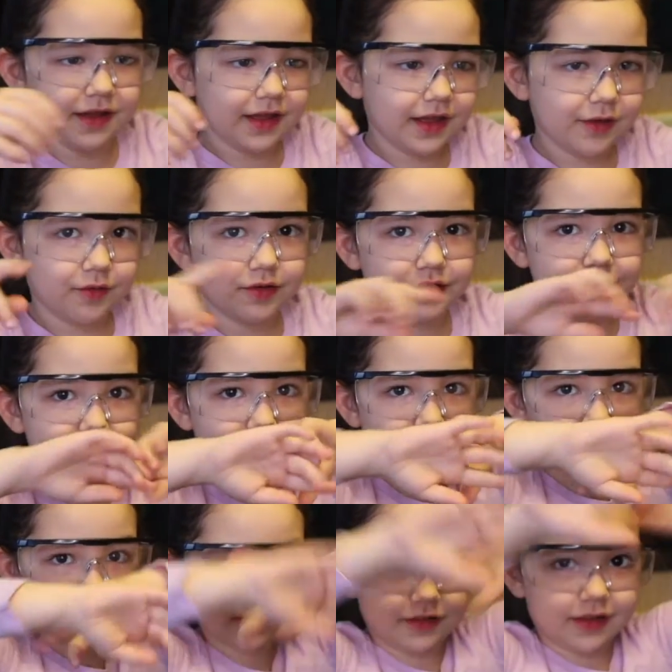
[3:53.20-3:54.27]
it would
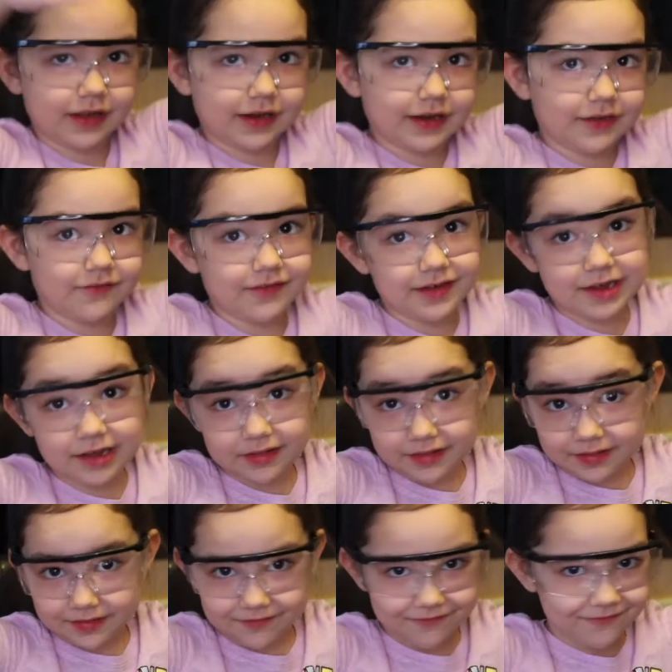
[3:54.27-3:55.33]
turn to like different
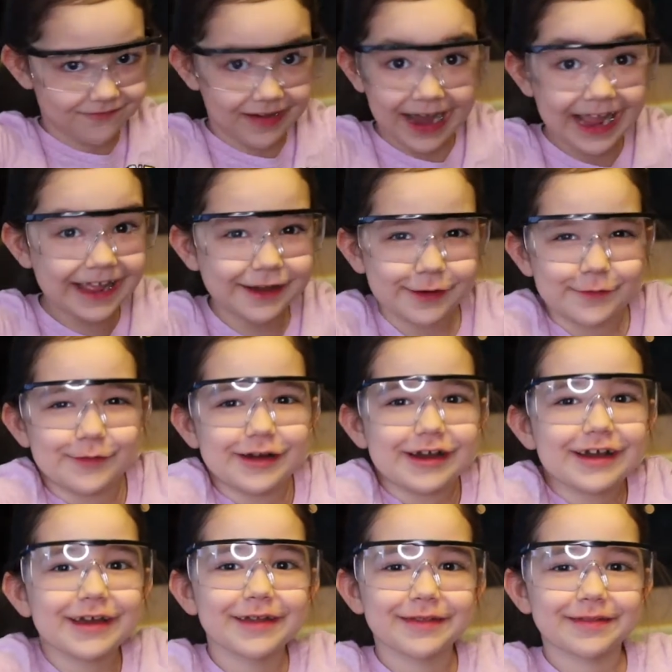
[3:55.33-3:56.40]
colors of
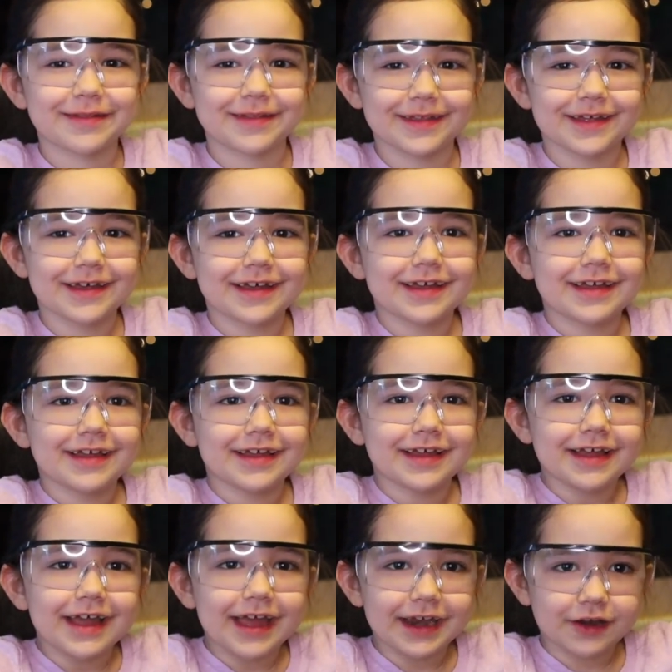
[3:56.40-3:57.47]
fireworks.
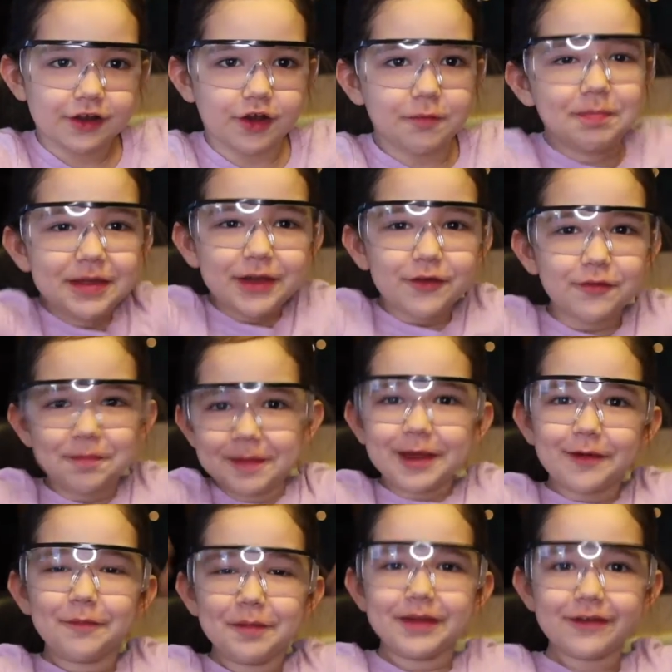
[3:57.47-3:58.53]
And it go pew,
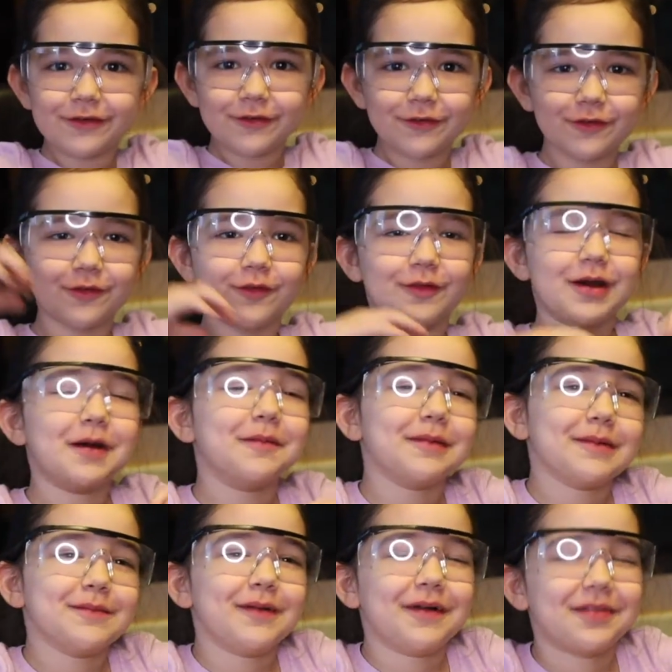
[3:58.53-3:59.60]
pew, pew!
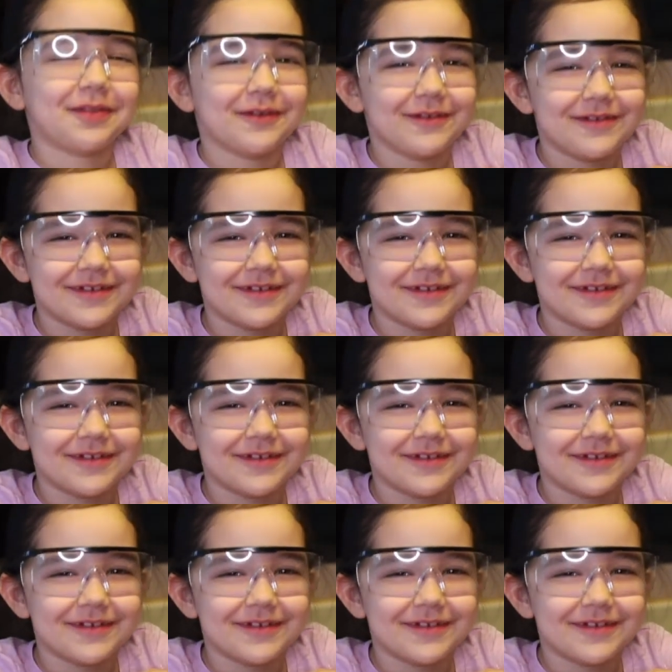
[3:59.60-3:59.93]
But I'm not so